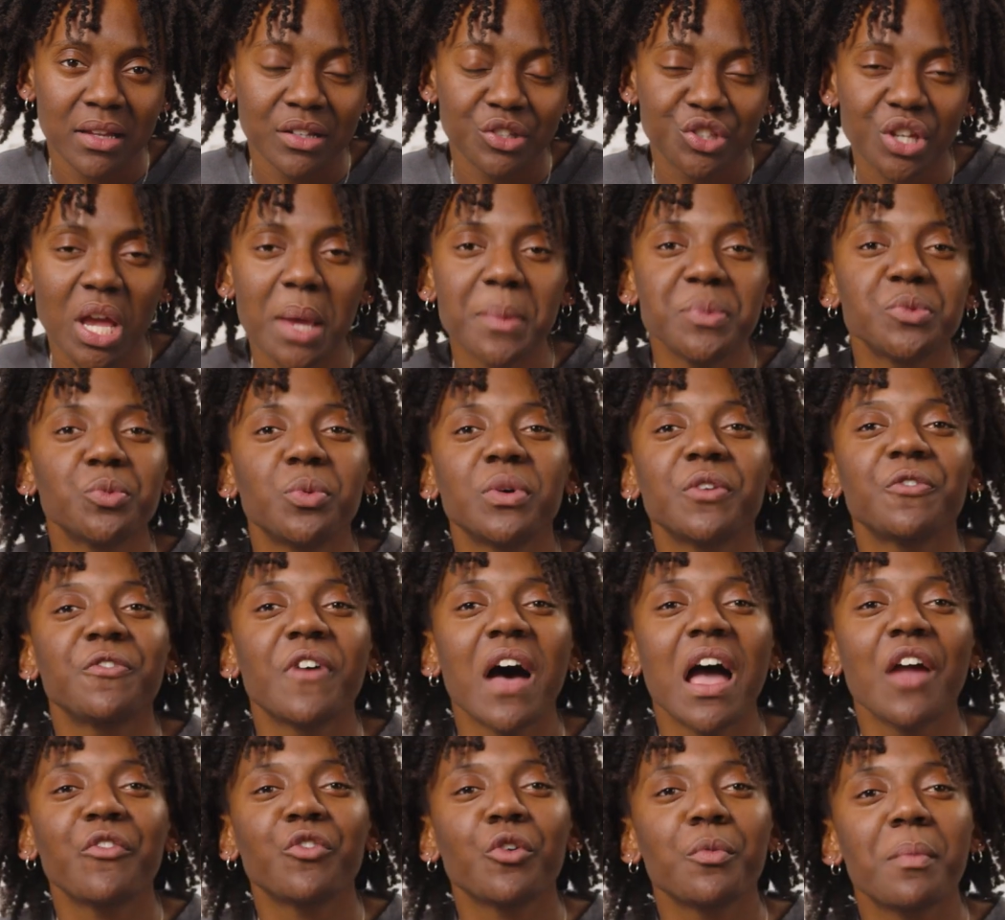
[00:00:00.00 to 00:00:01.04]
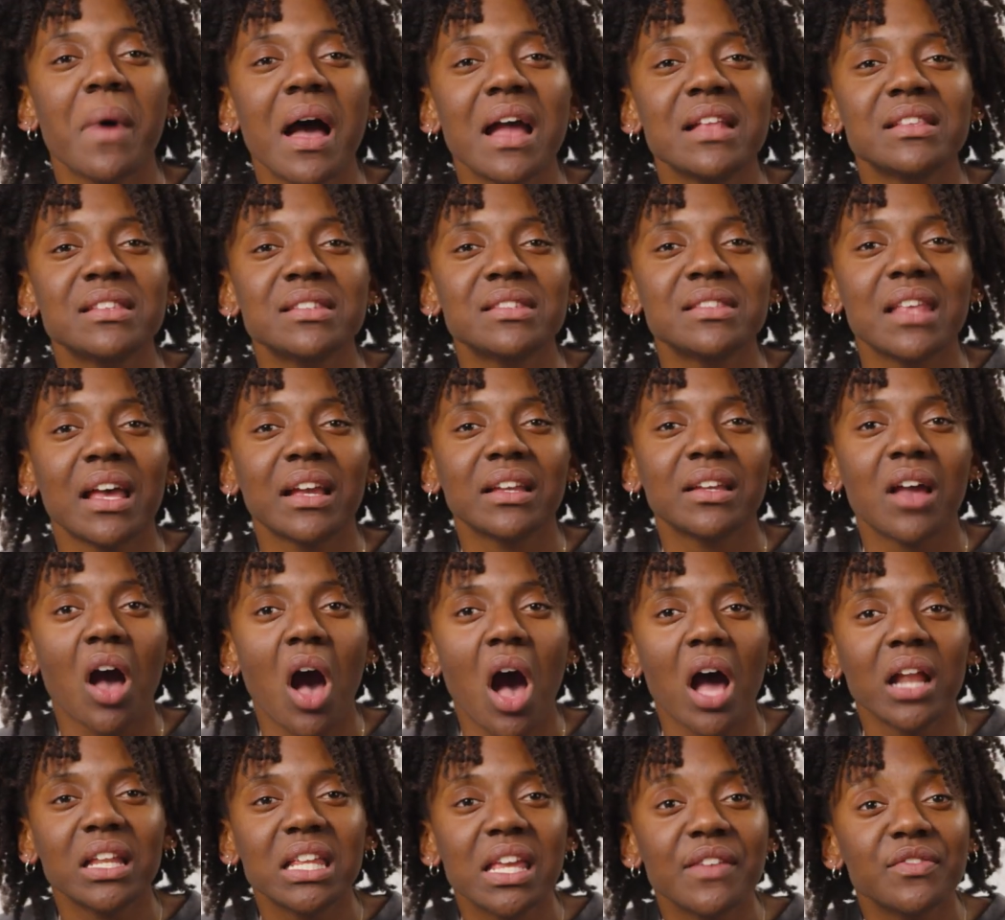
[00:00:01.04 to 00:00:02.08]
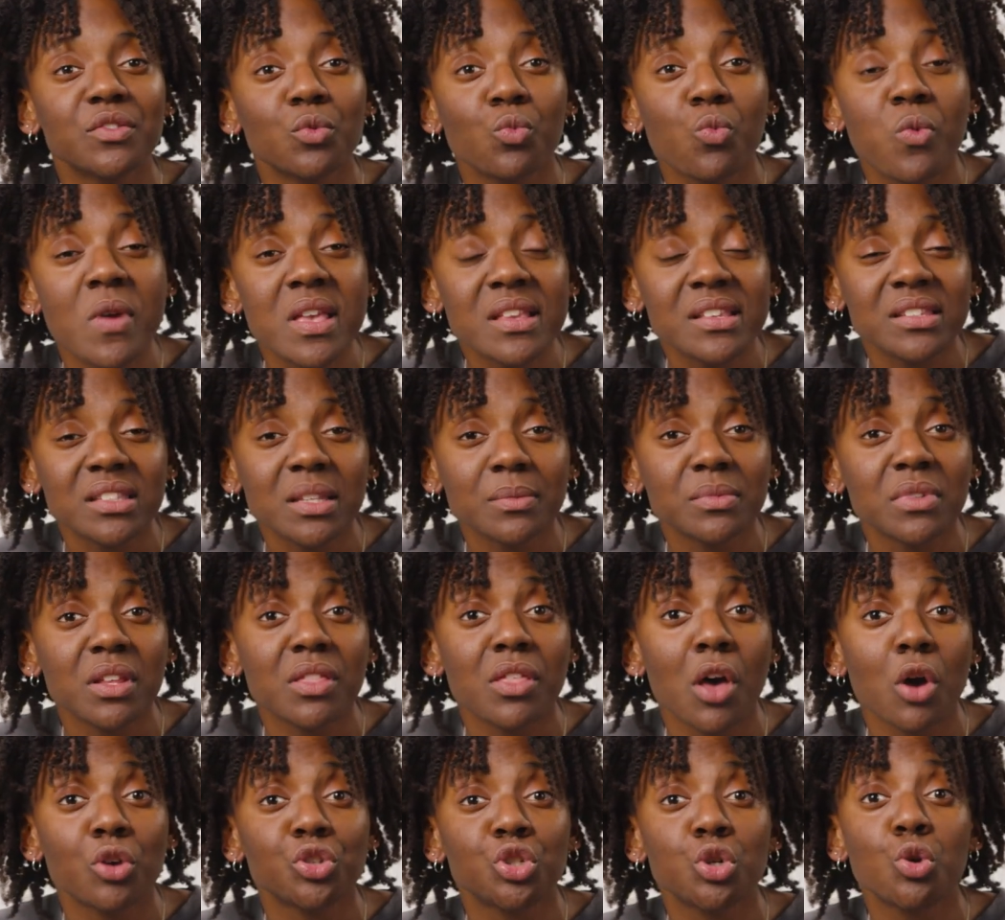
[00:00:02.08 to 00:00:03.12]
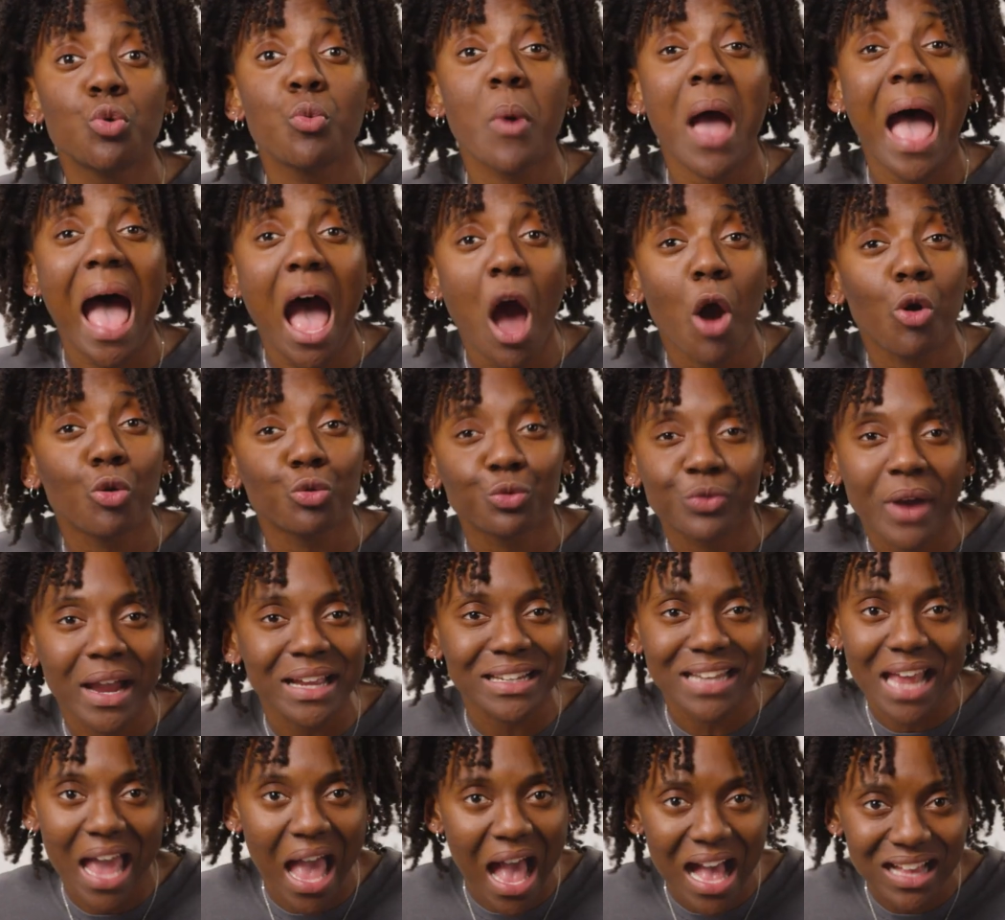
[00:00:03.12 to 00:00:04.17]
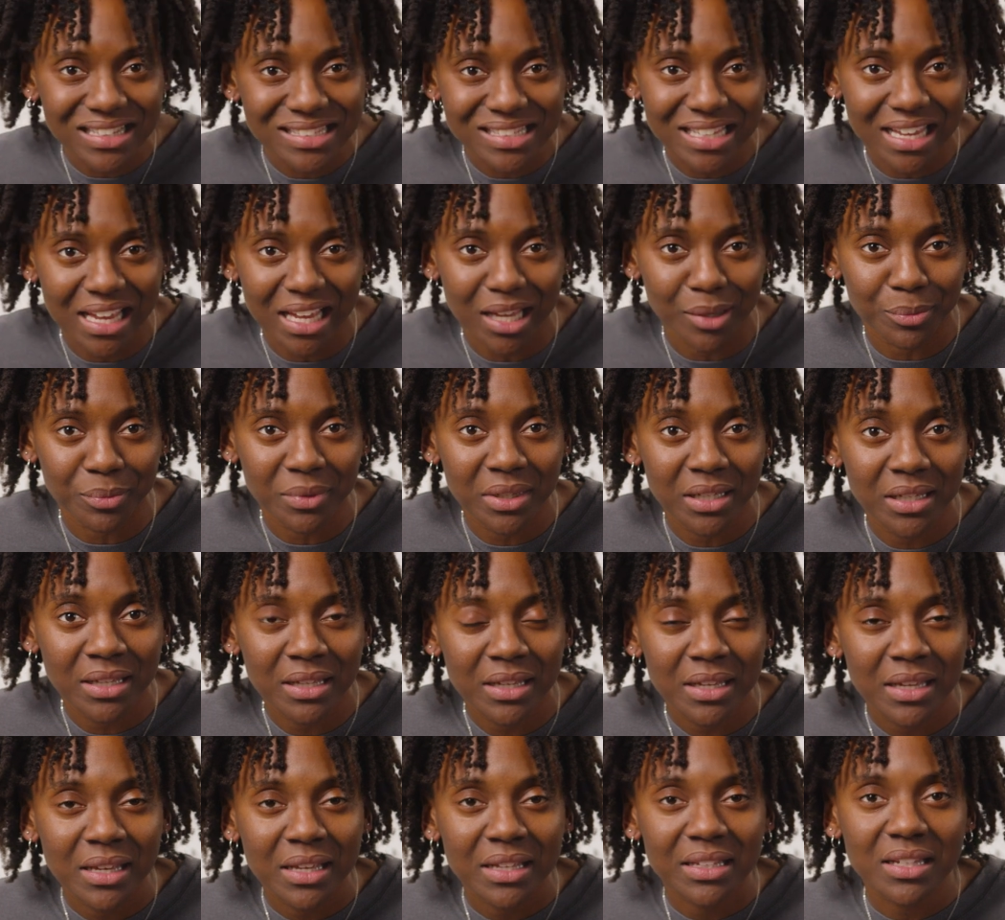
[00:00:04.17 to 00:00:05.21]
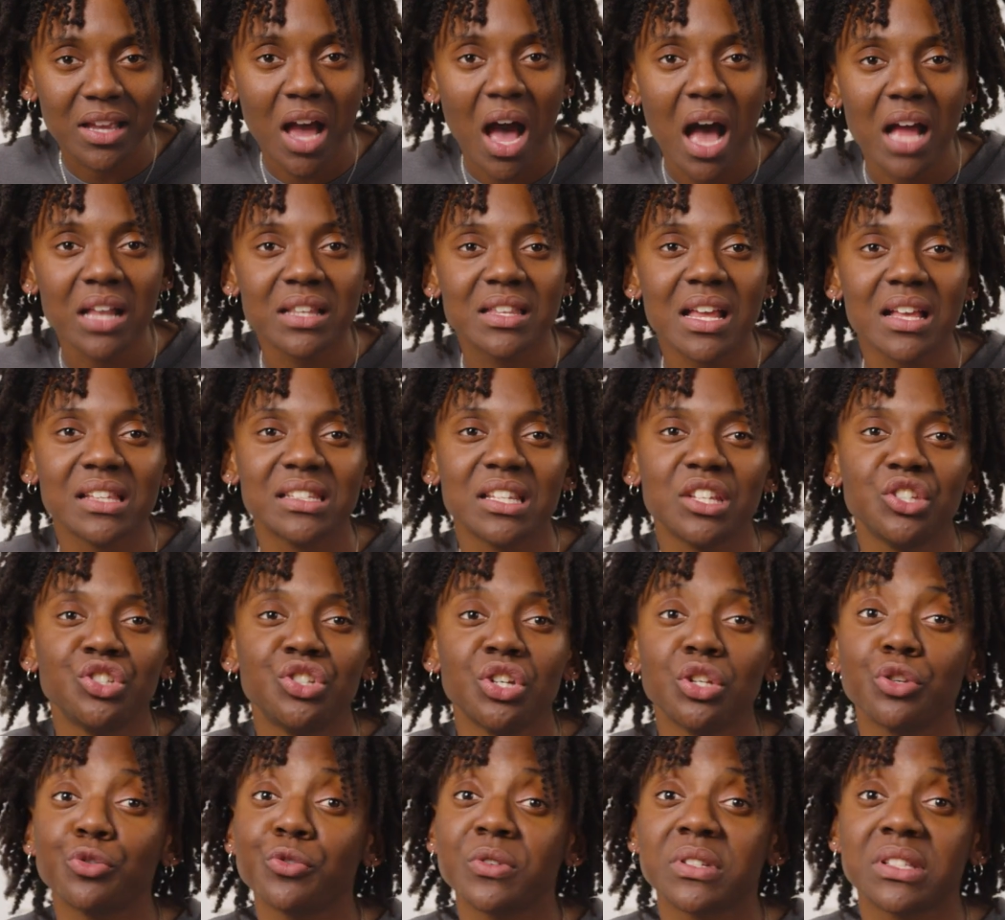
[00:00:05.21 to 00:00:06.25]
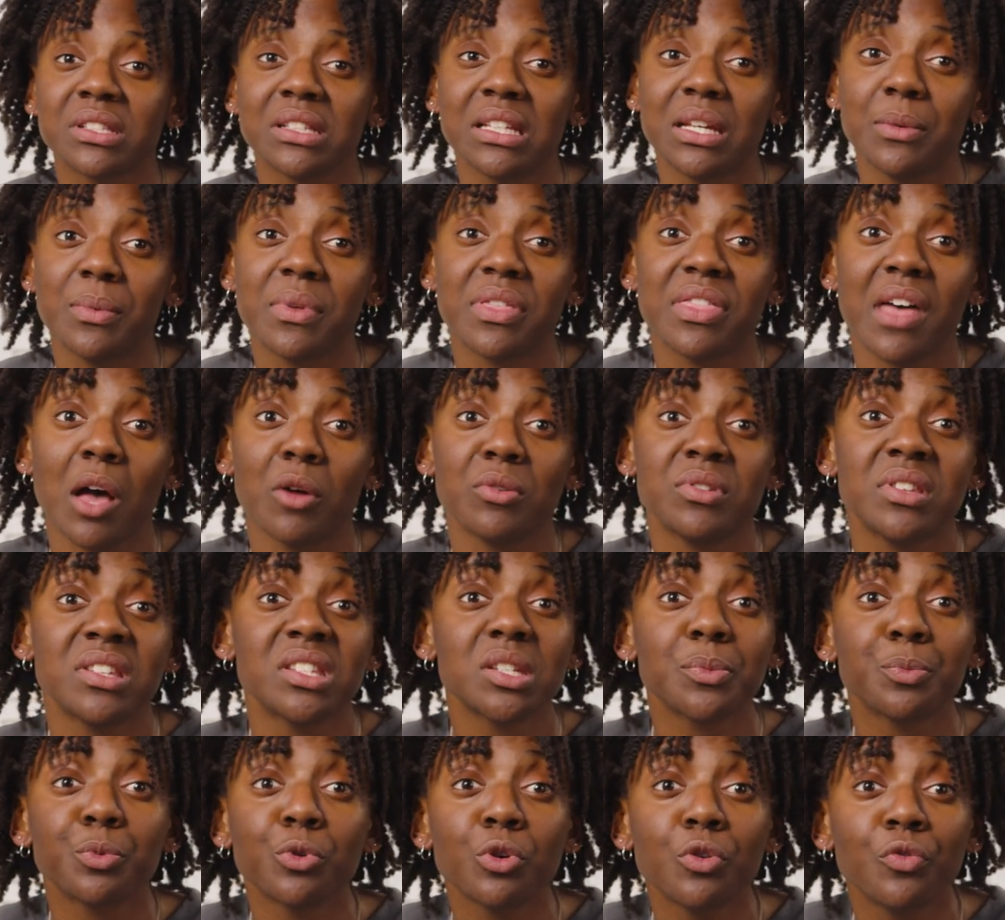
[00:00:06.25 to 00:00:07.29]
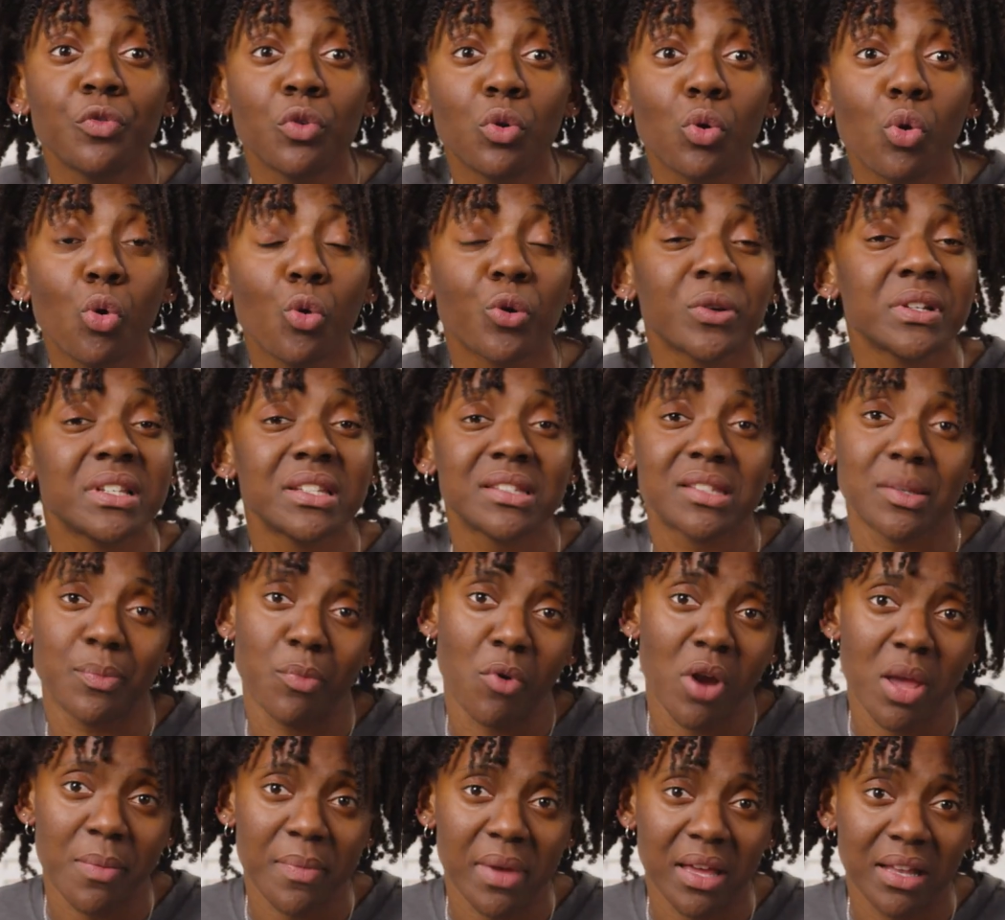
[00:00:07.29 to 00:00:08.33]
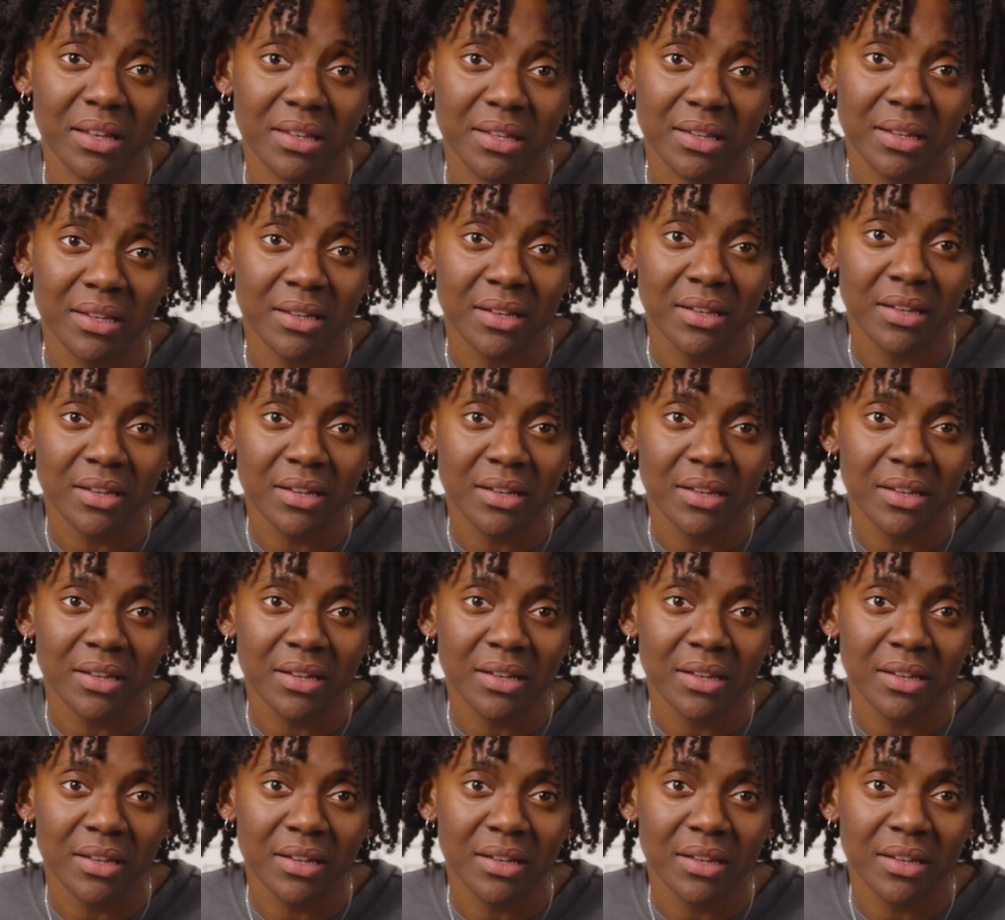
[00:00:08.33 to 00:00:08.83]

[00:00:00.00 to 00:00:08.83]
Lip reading: James 1:5 reminds us that God gives wisdom to those who outright ask him. God does it generously, without disapproval or disappointment.